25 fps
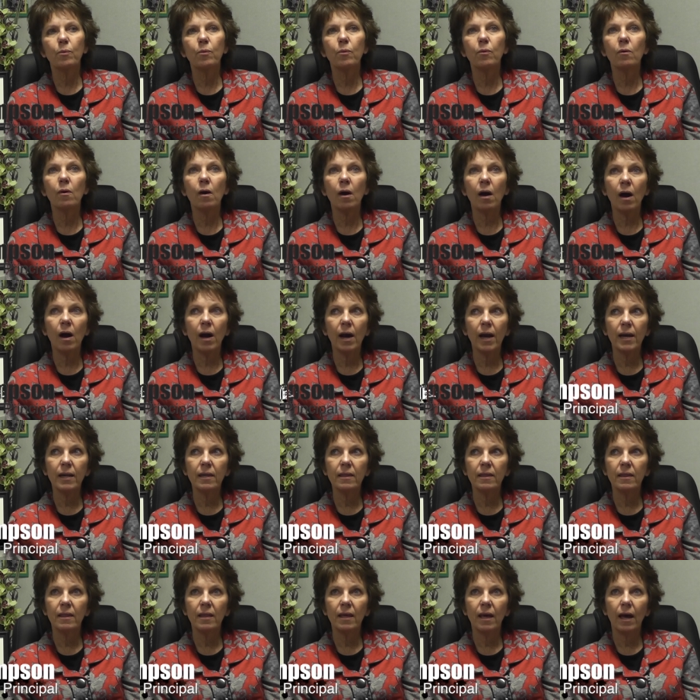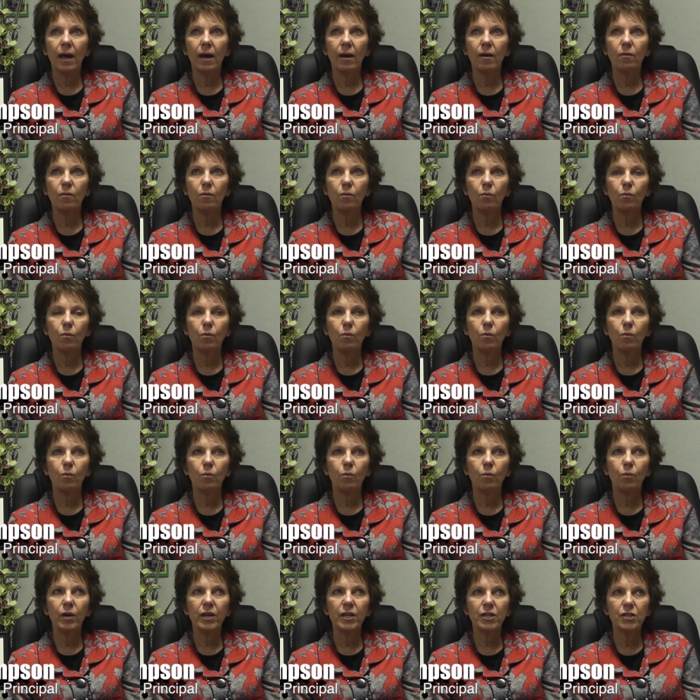pride that
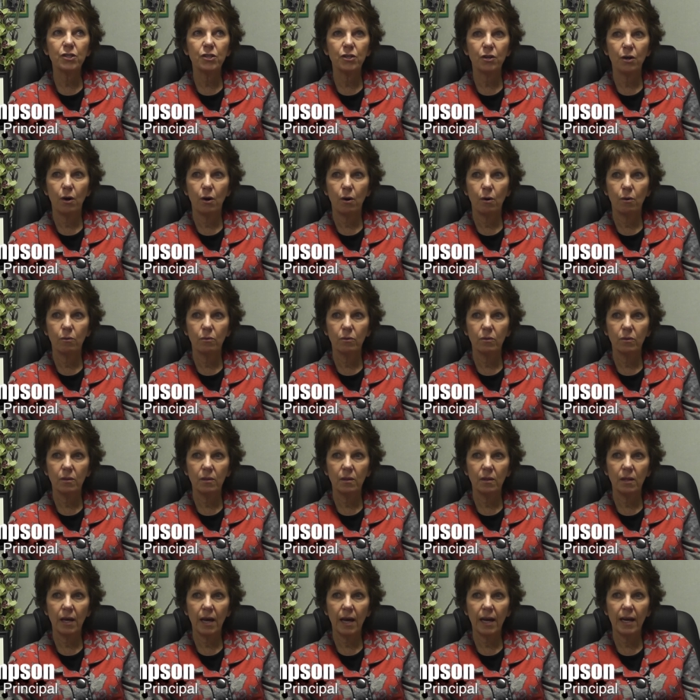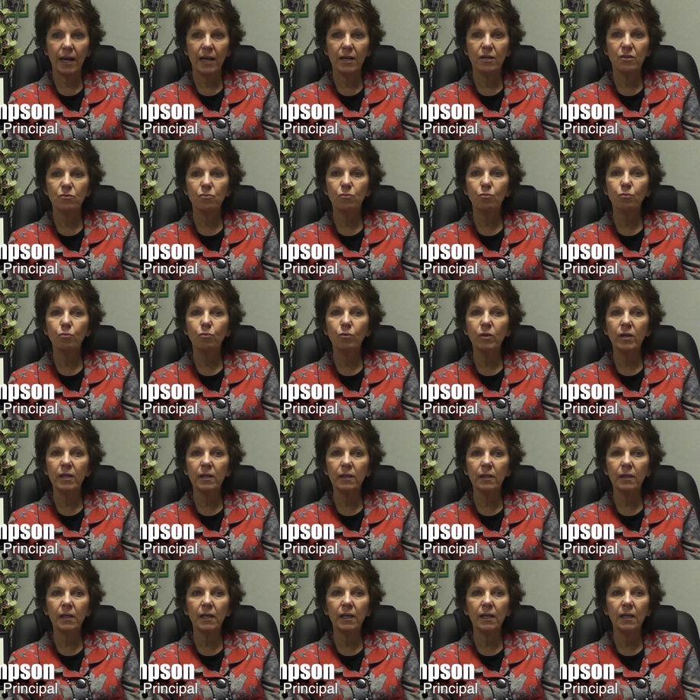we show that has
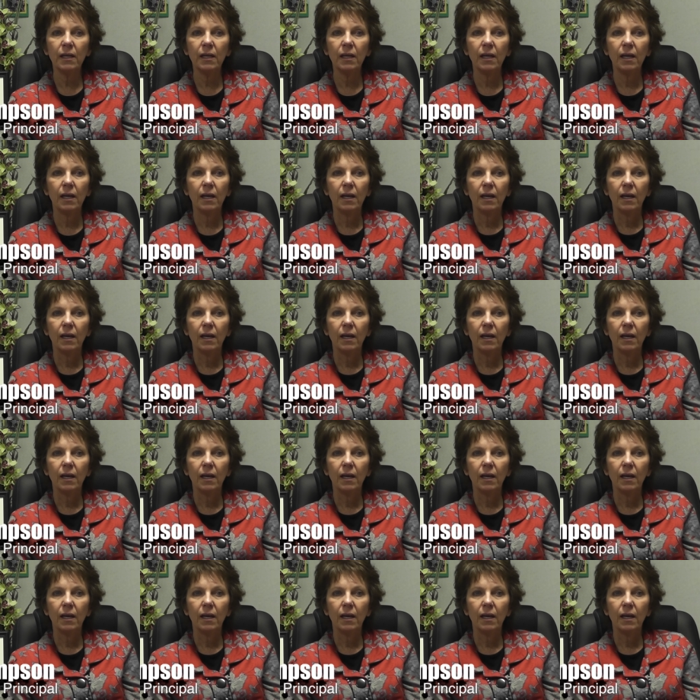really